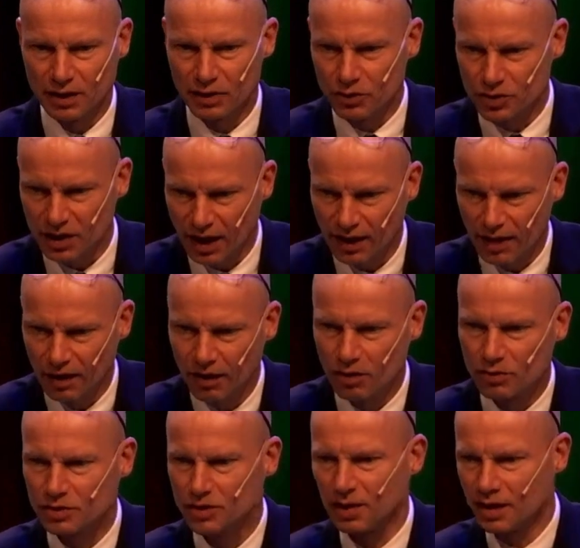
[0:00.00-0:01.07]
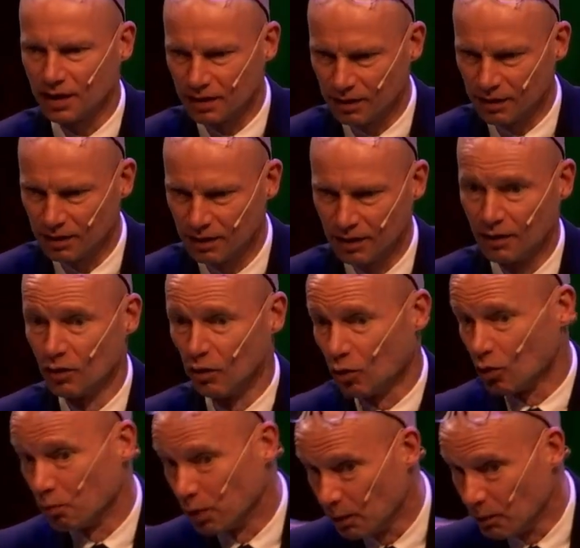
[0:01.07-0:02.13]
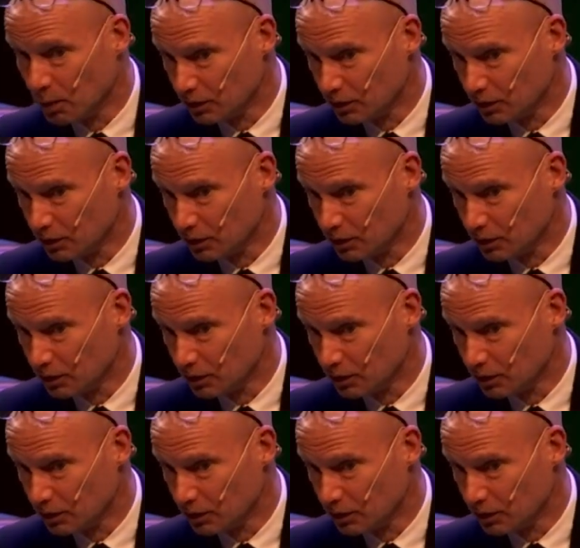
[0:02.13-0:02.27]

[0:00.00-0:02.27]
then or bubbles, as we uh,